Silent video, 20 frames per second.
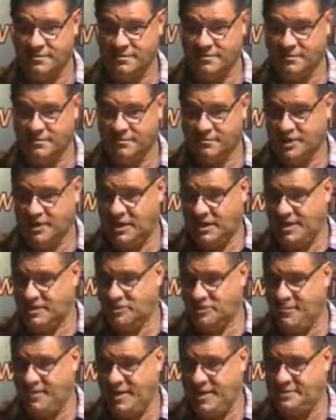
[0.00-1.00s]
Because we may
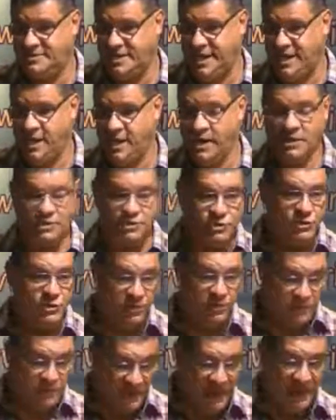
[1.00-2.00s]
say, do you
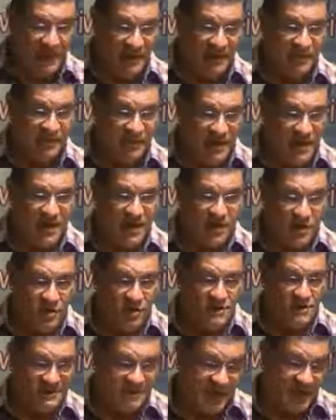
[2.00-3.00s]
believe that your
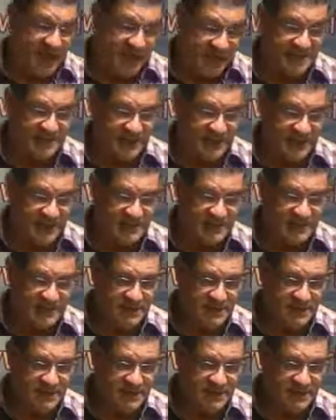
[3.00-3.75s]
son exists?